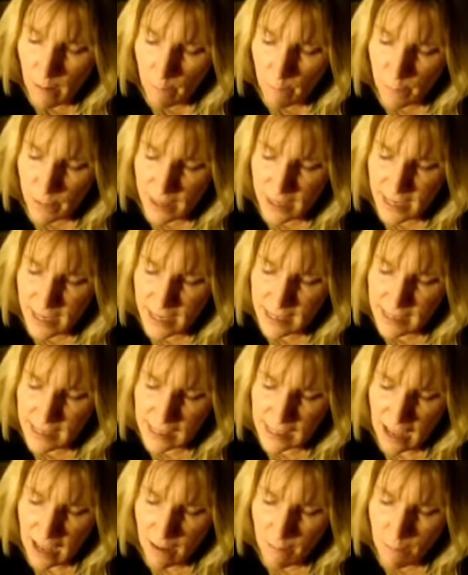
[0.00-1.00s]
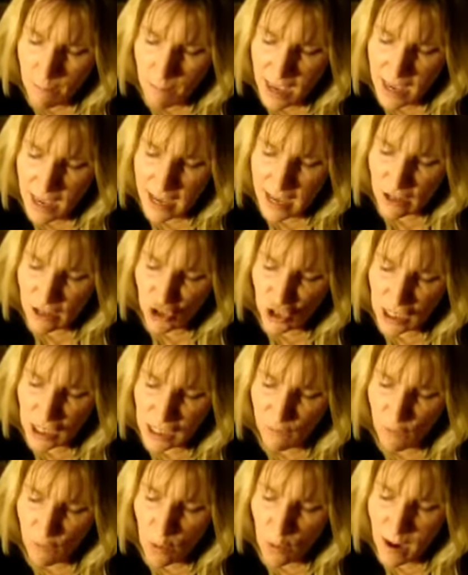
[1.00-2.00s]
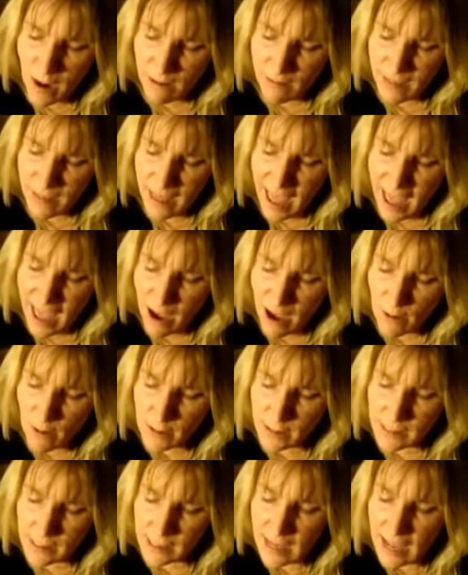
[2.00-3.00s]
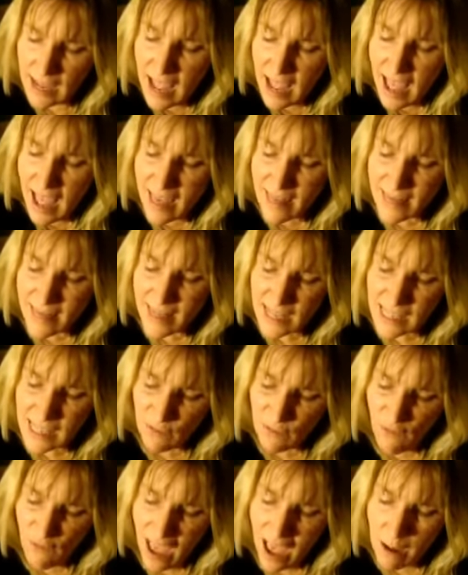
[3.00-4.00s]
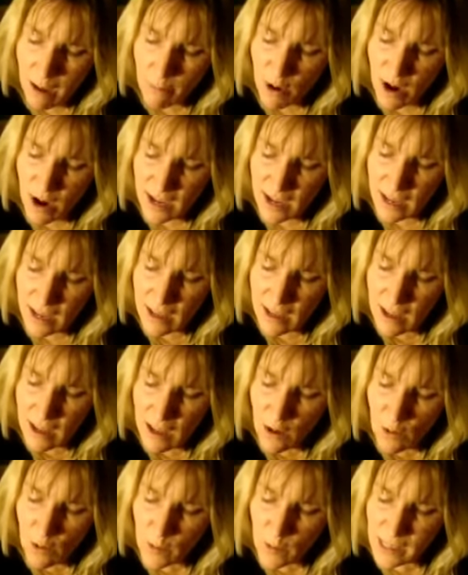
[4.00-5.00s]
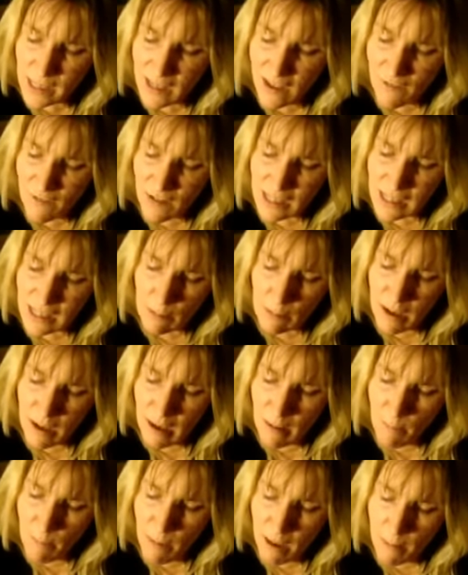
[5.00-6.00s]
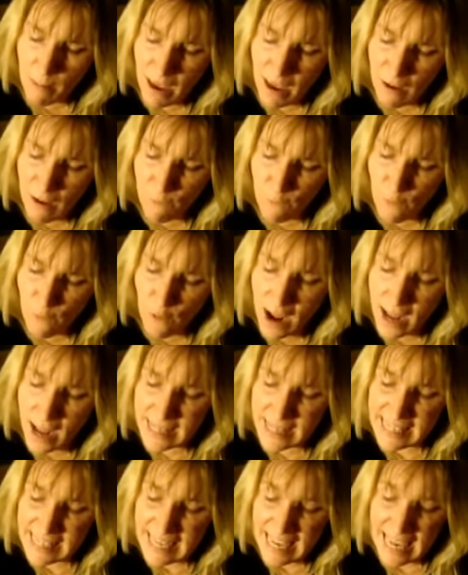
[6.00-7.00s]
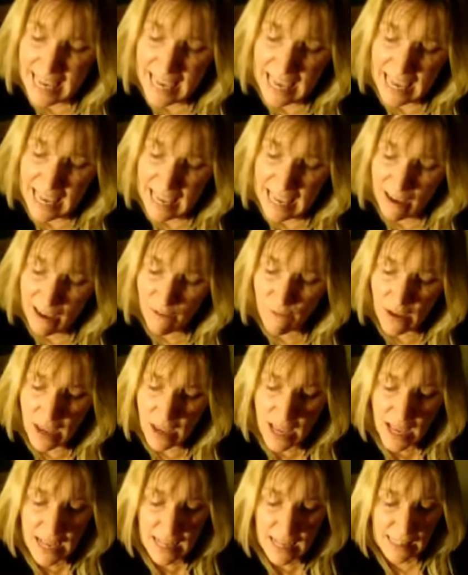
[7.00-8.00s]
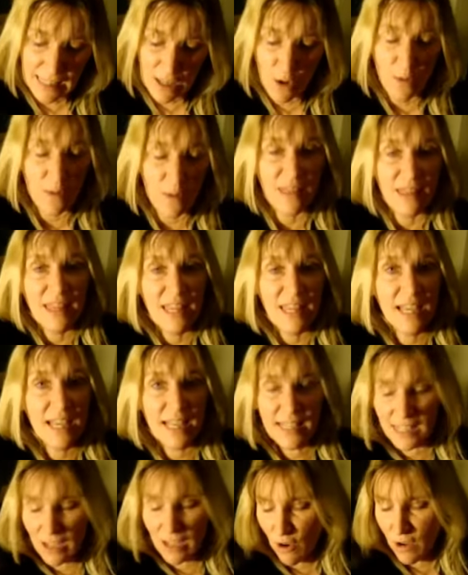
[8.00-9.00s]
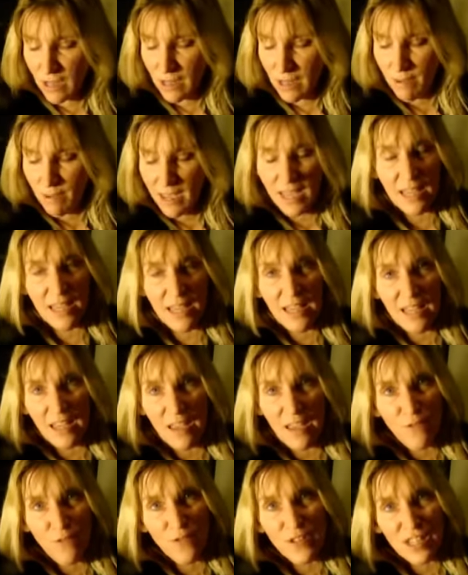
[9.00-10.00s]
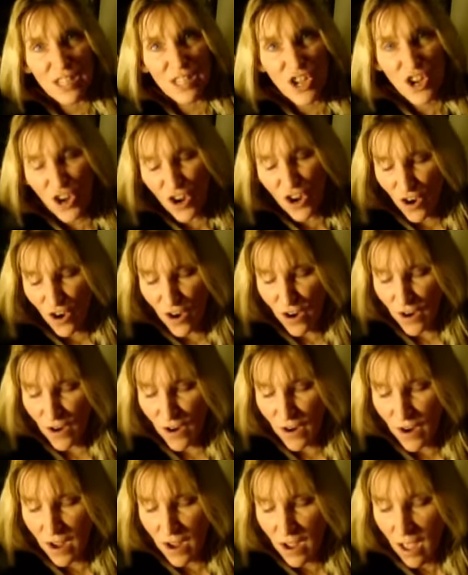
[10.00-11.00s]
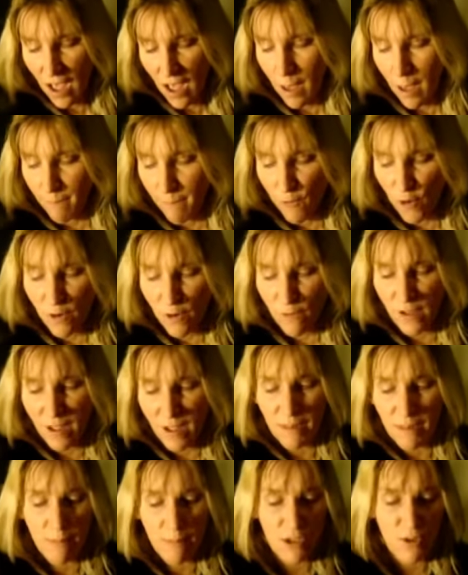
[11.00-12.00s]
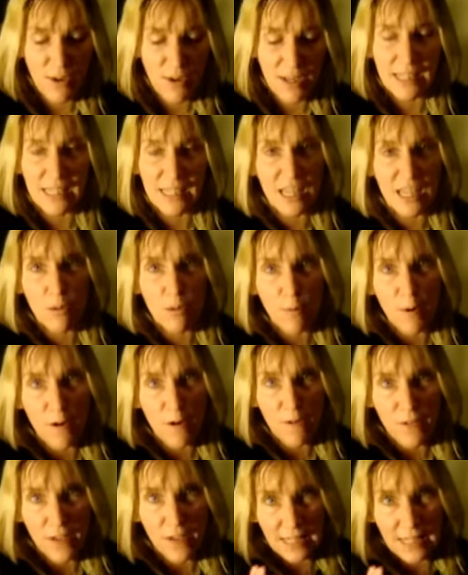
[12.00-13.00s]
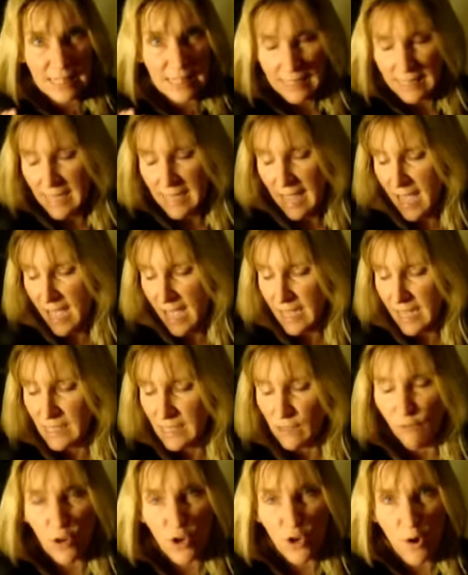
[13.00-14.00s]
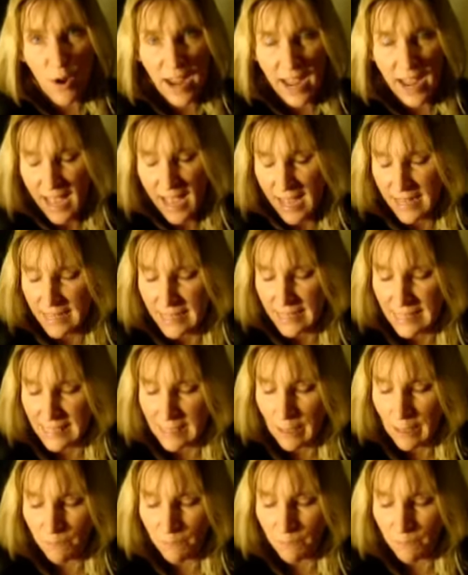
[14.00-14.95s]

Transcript: But these I'm making just for around the house. And this fabric was given to me by my friend Eve. So these are going to be a gift to her for her family, but you can see the perfect size for your hands.